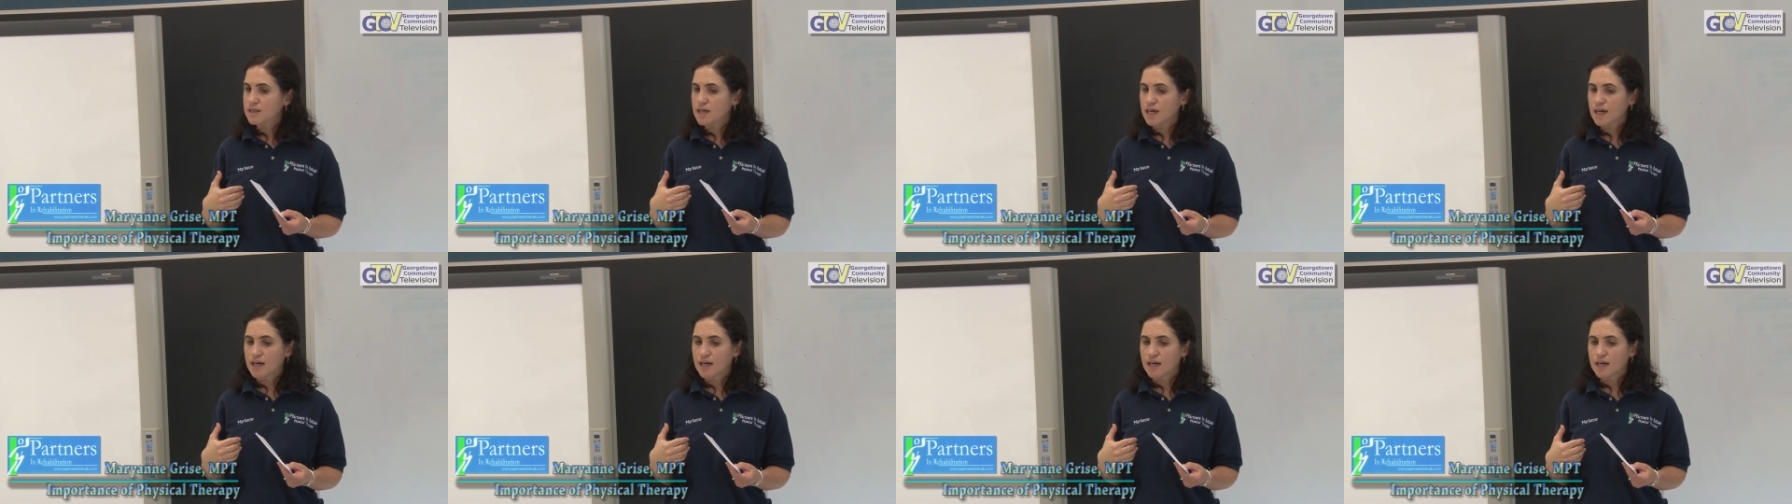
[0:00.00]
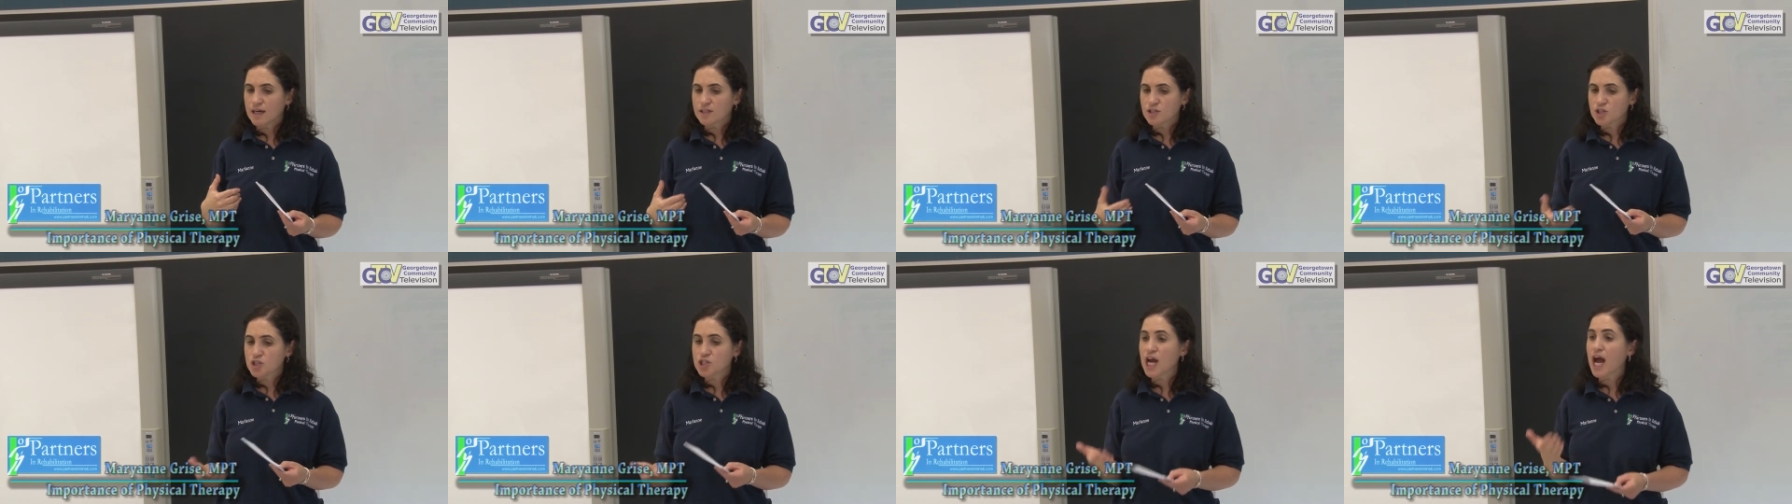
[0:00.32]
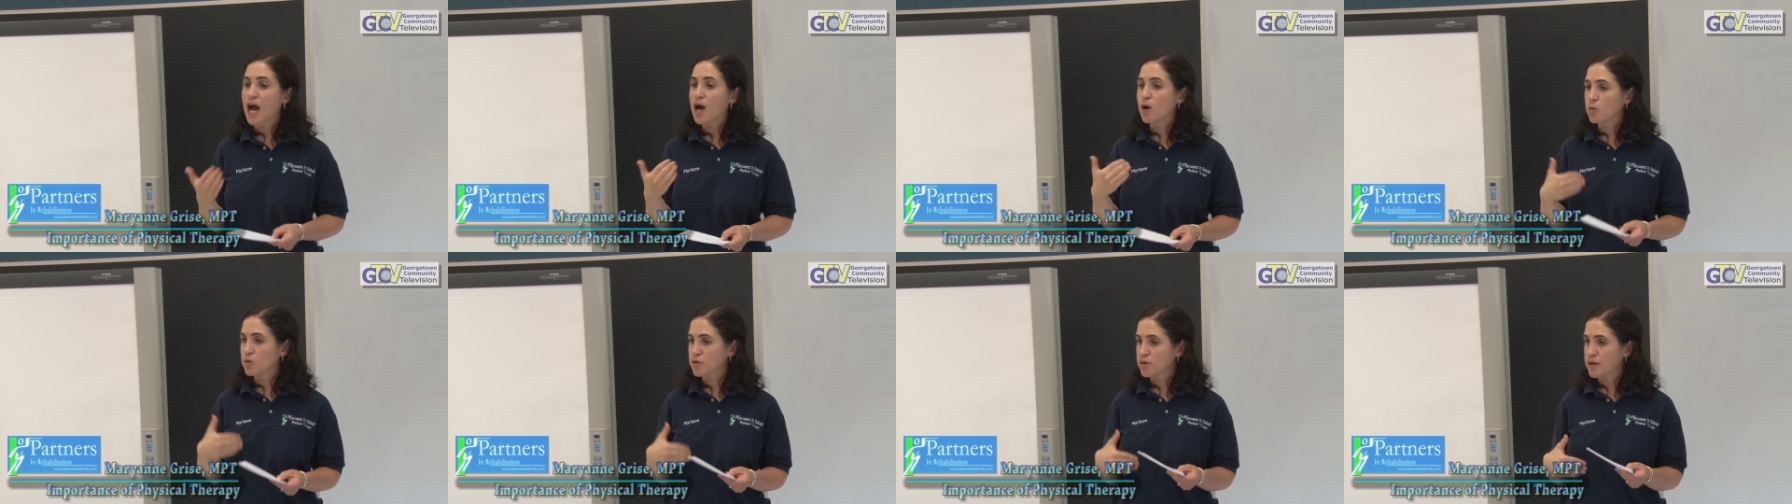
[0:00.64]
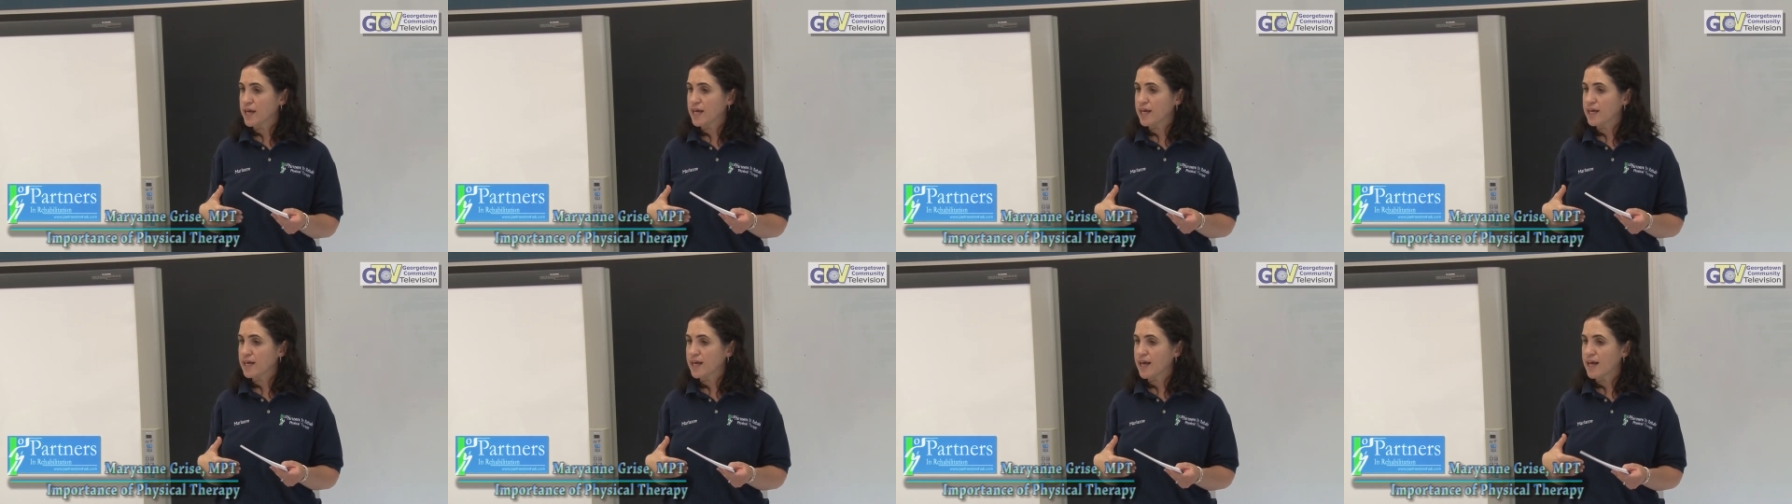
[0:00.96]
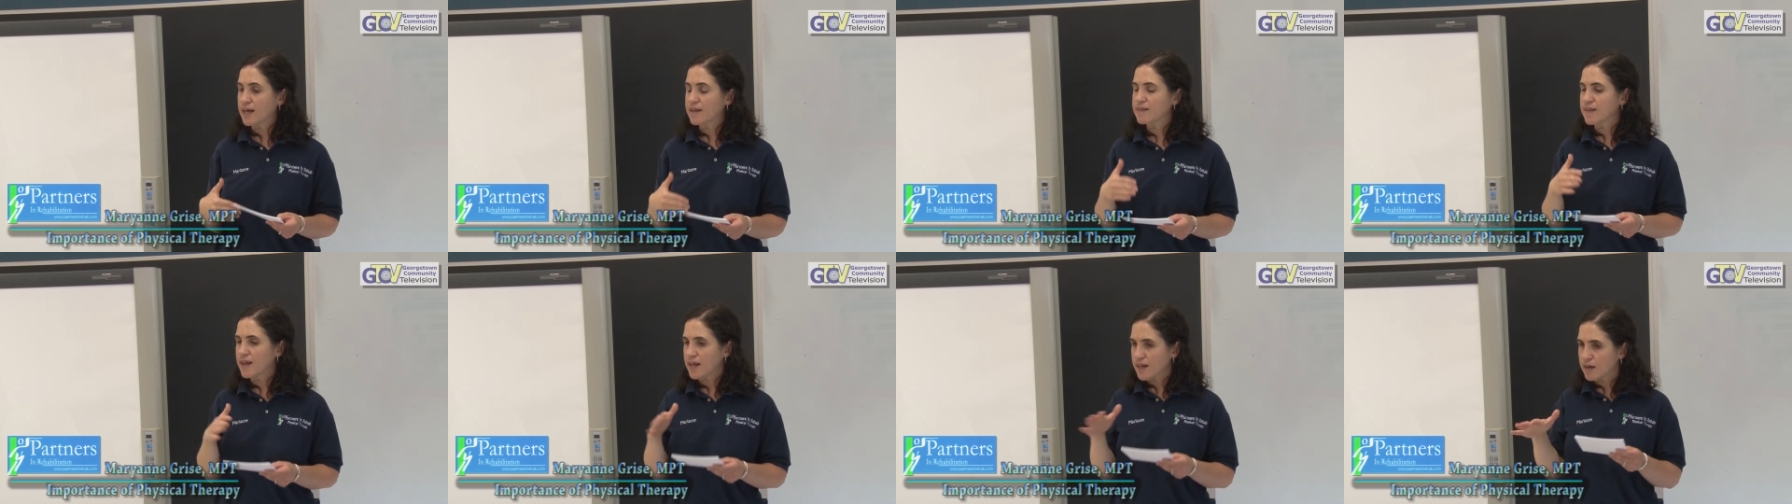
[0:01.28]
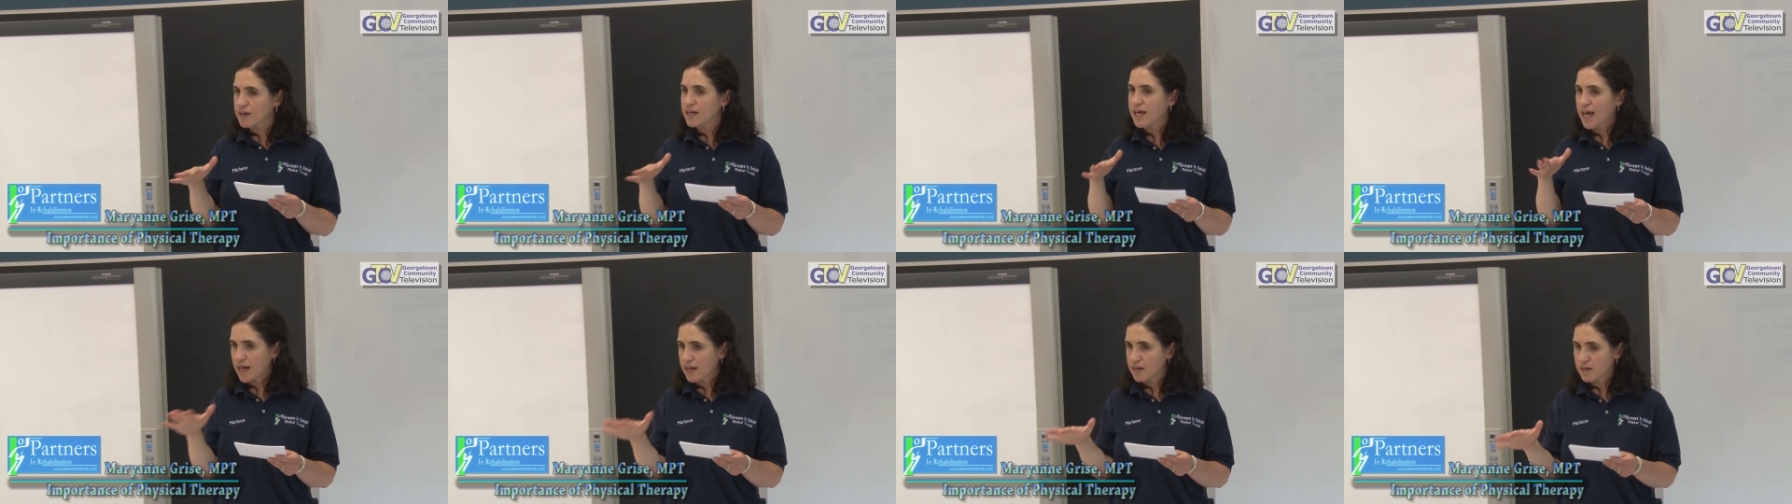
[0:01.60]
uh, showering, and then
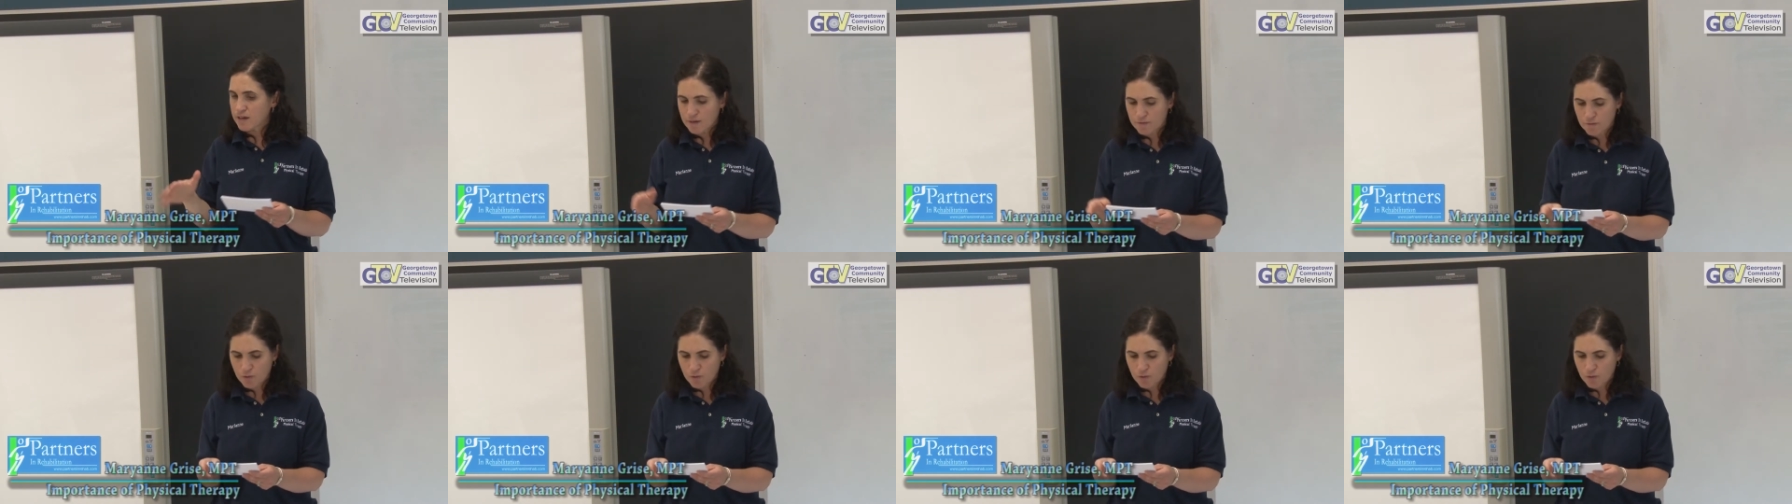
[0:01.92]
again